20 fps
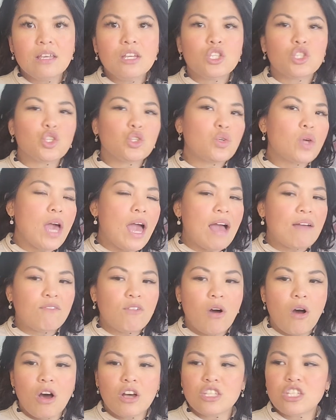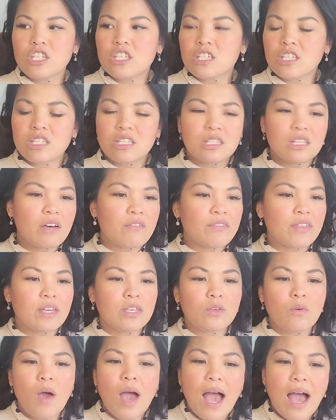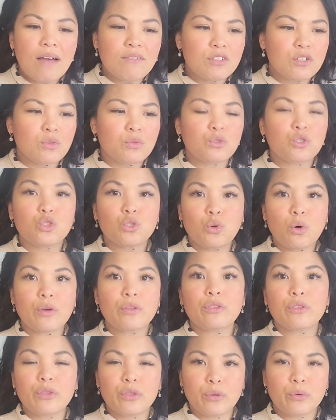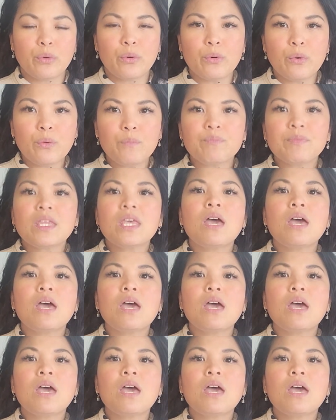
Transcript: So you have all sorts of stuff that you have to sort through.